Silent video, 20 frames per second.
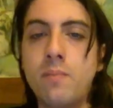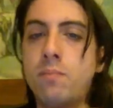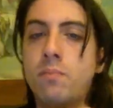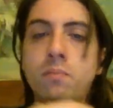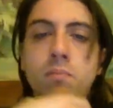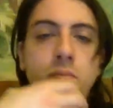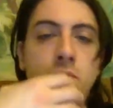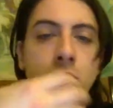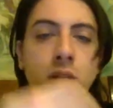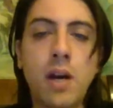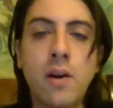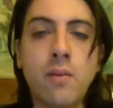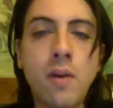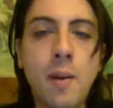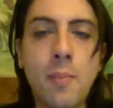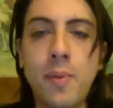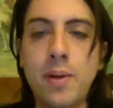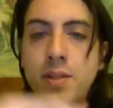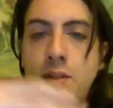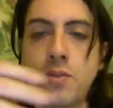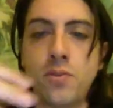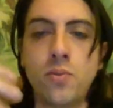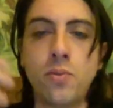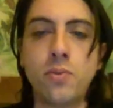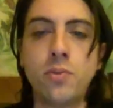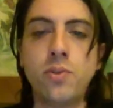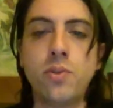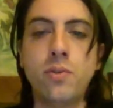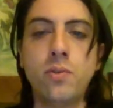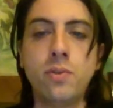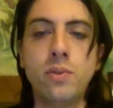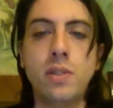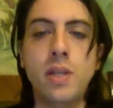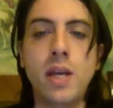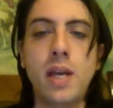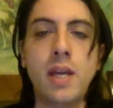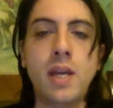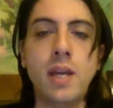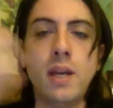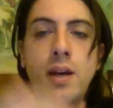Young grappa, as I told you,
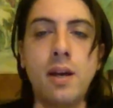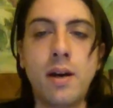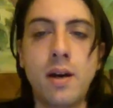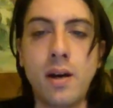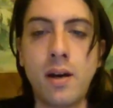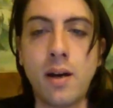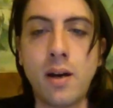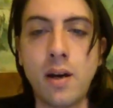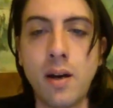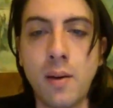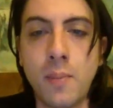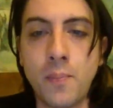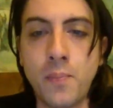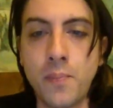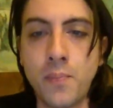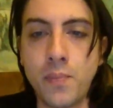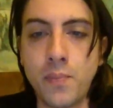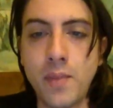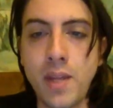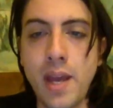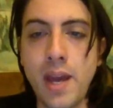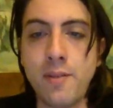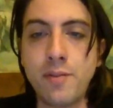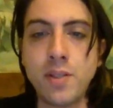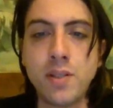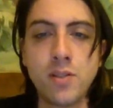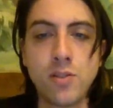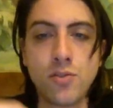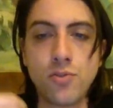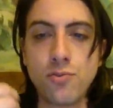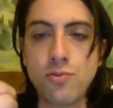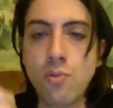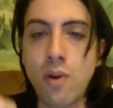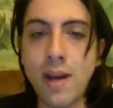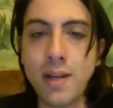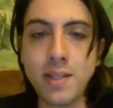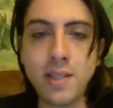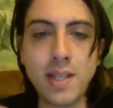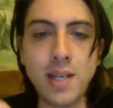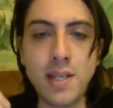they have this
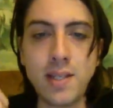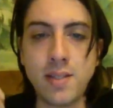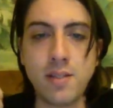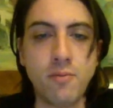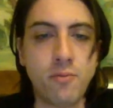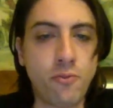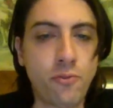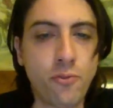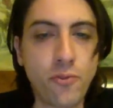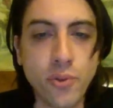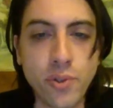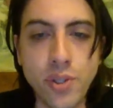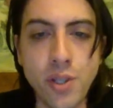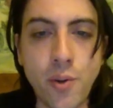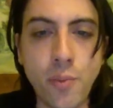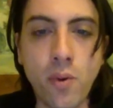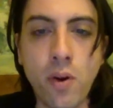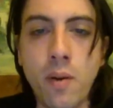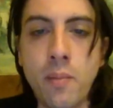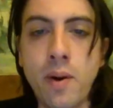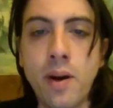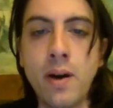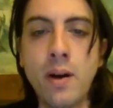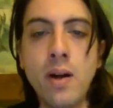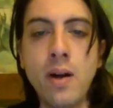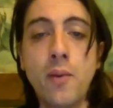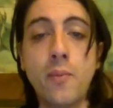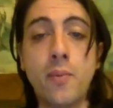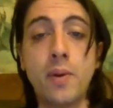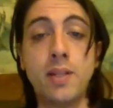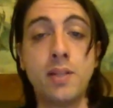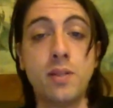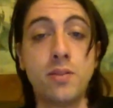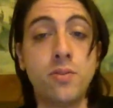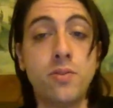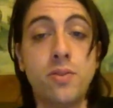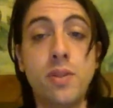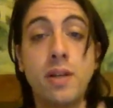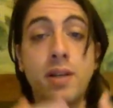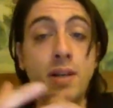dry taste and fruity aroma related
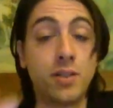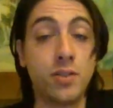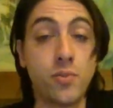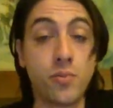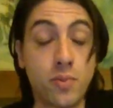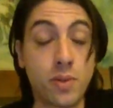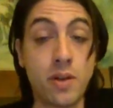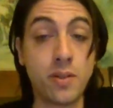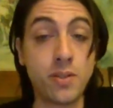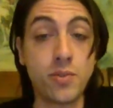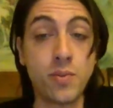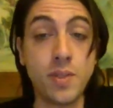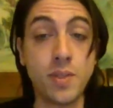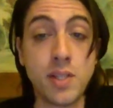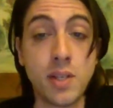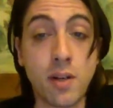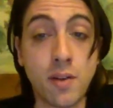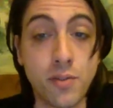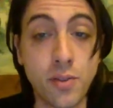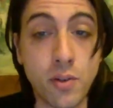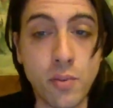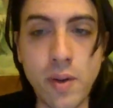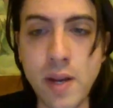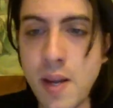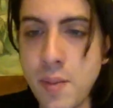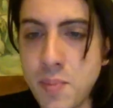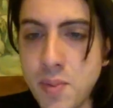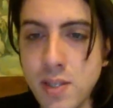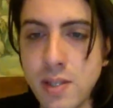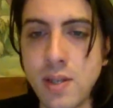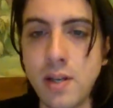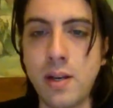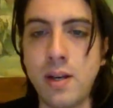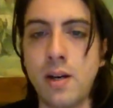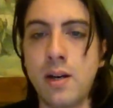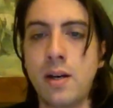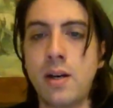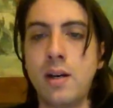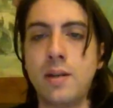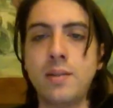to the characteristic of the grapes
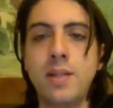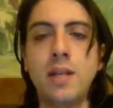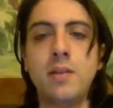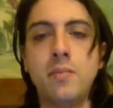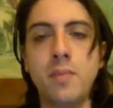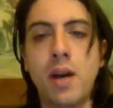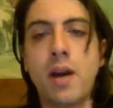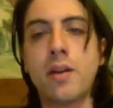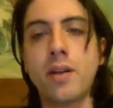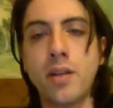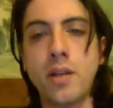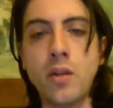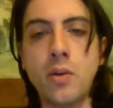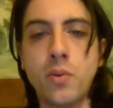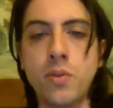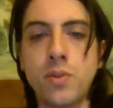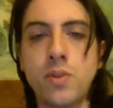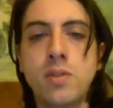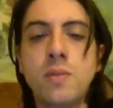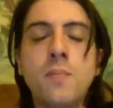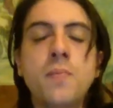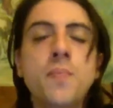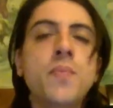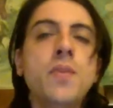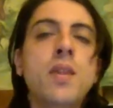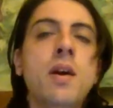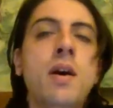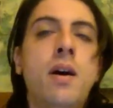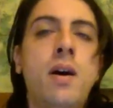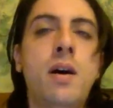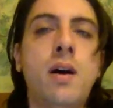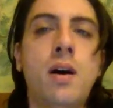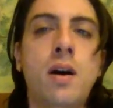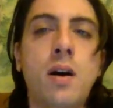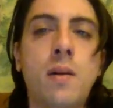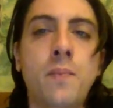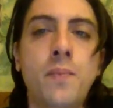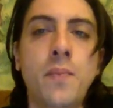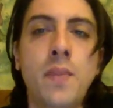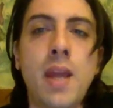that are used.
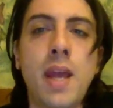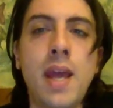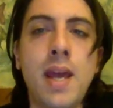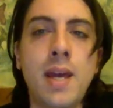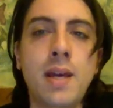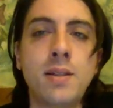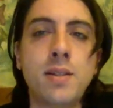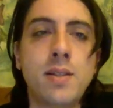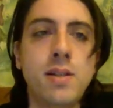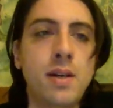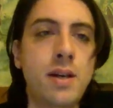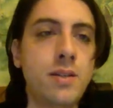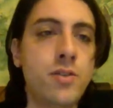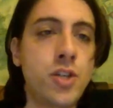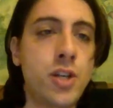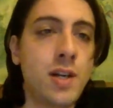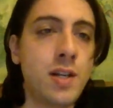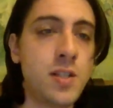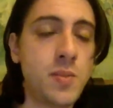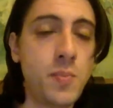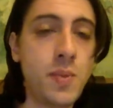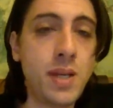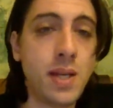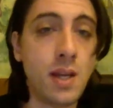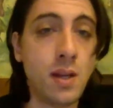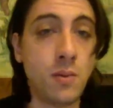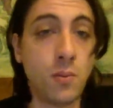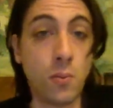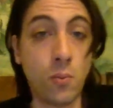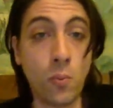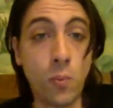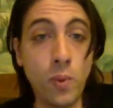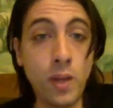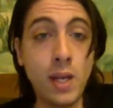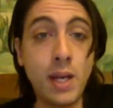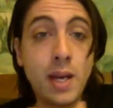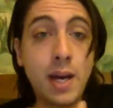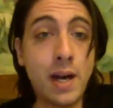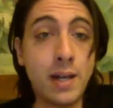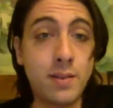And generally speaking,
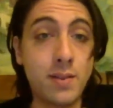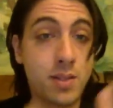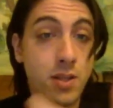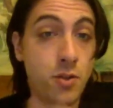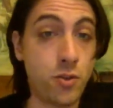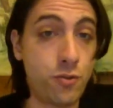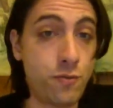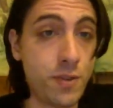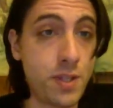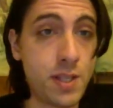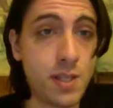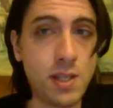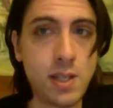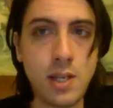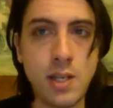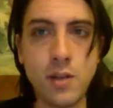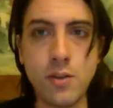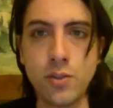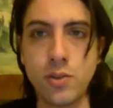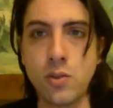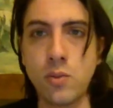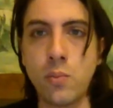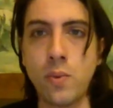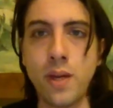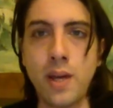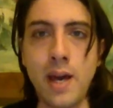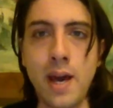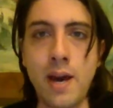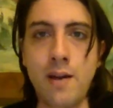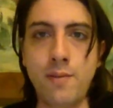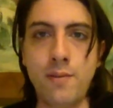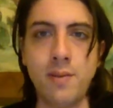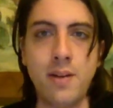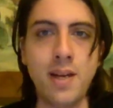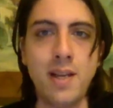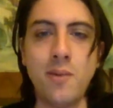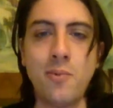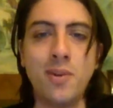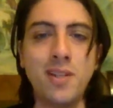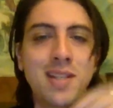we got Sangiovese here, so we have
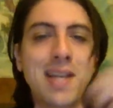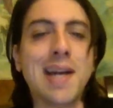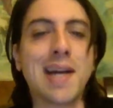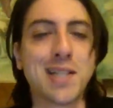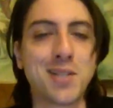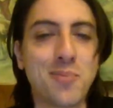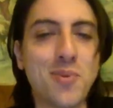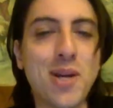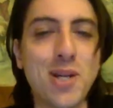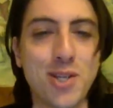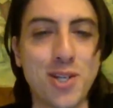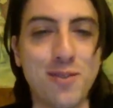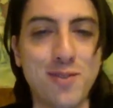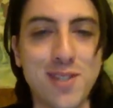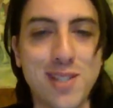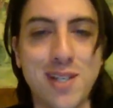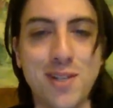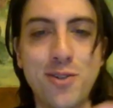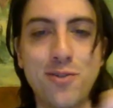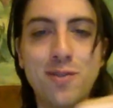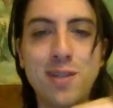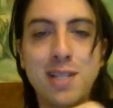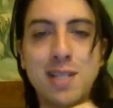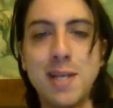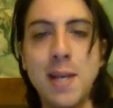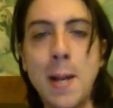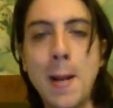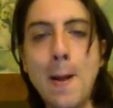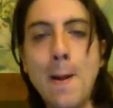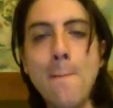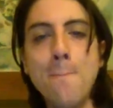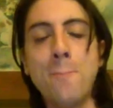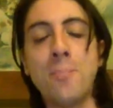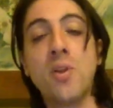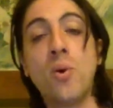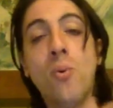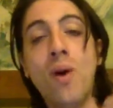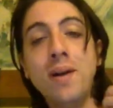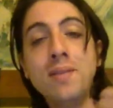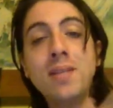anyway the expression of Sangiovese.
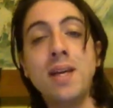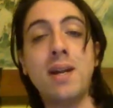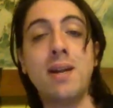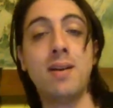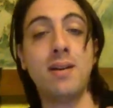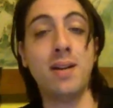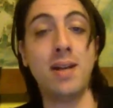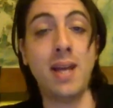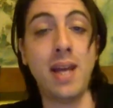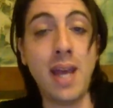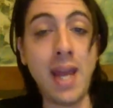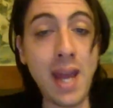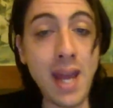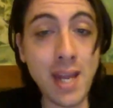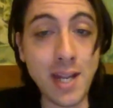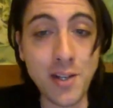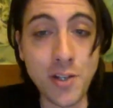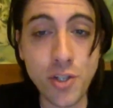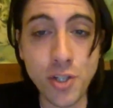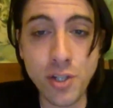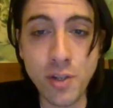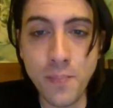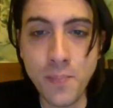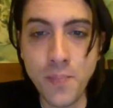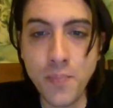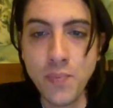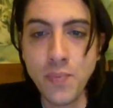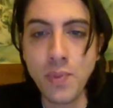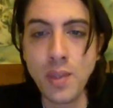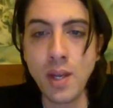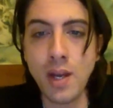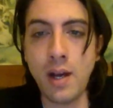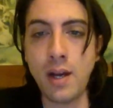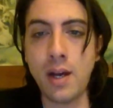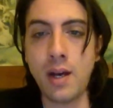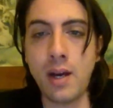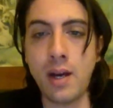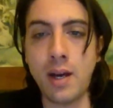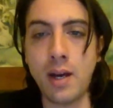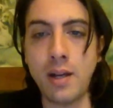The one that are aged,
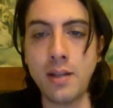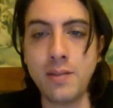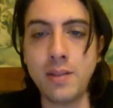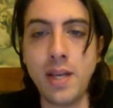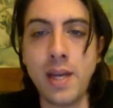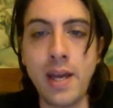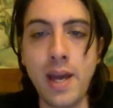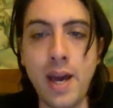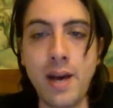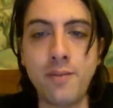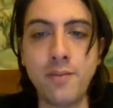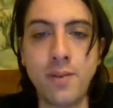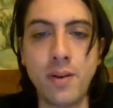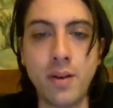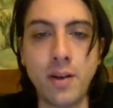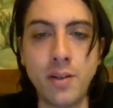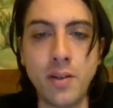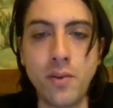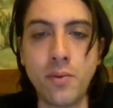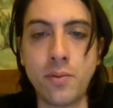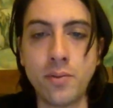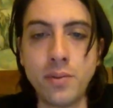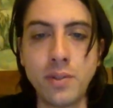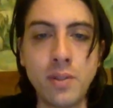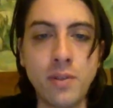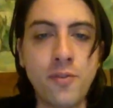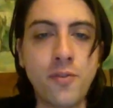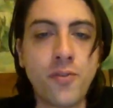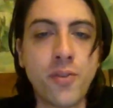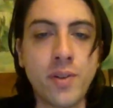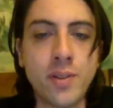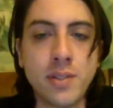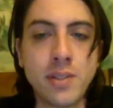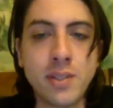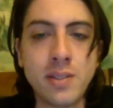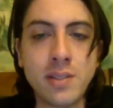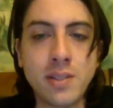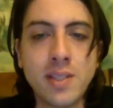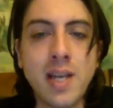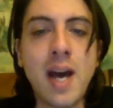they have
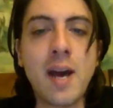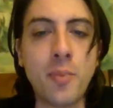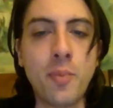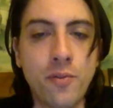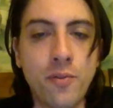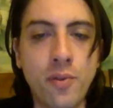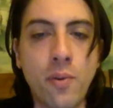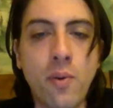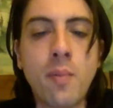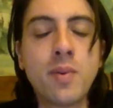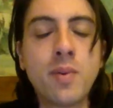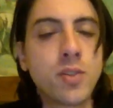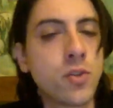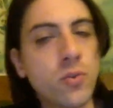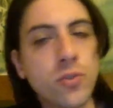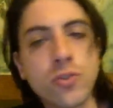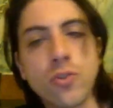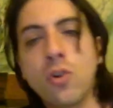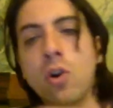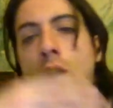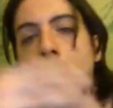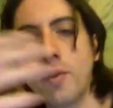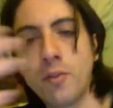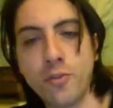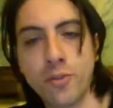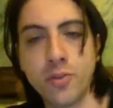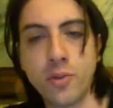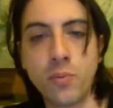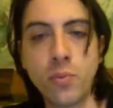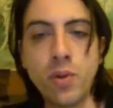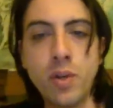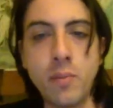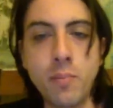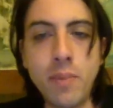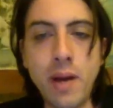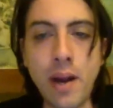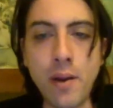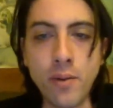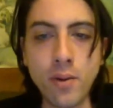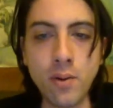different type aromas also coming from the wooden
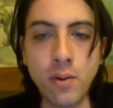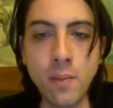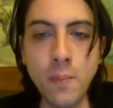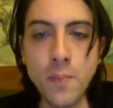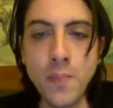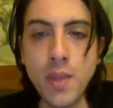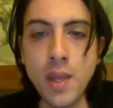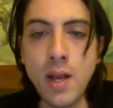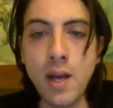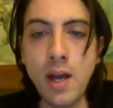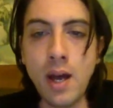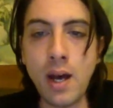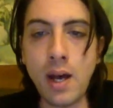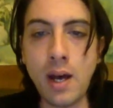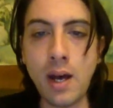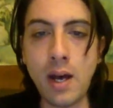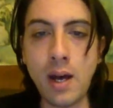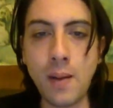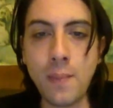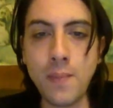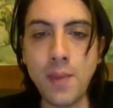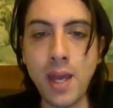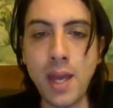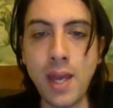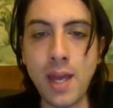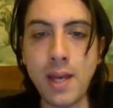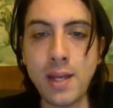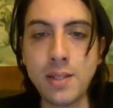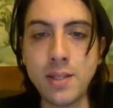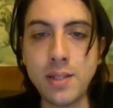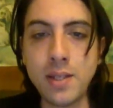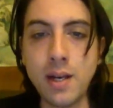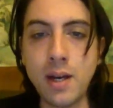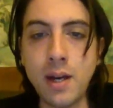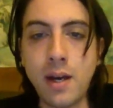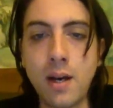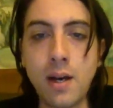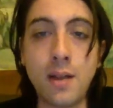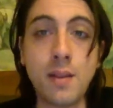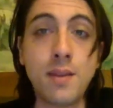barrel, and
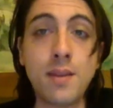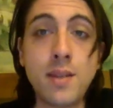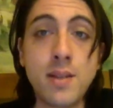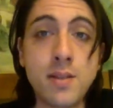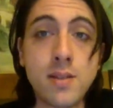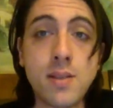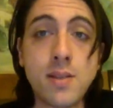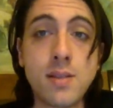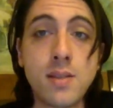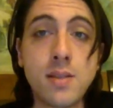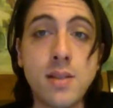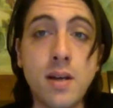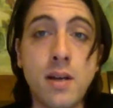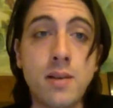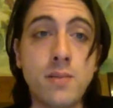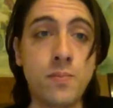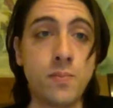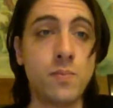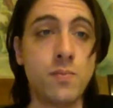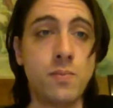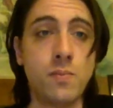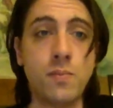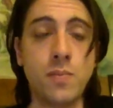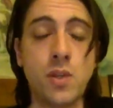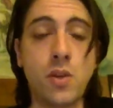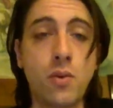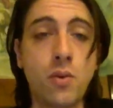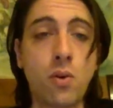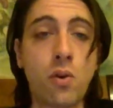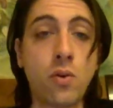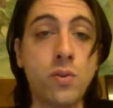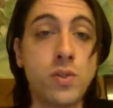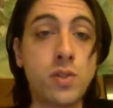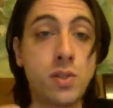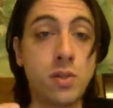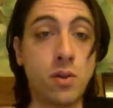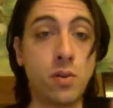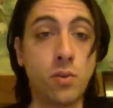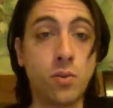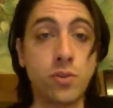this is
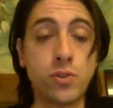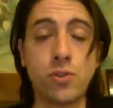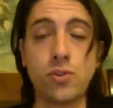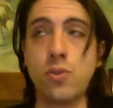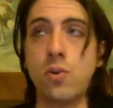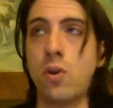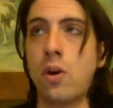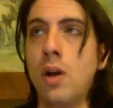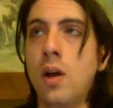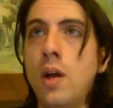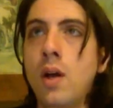consider also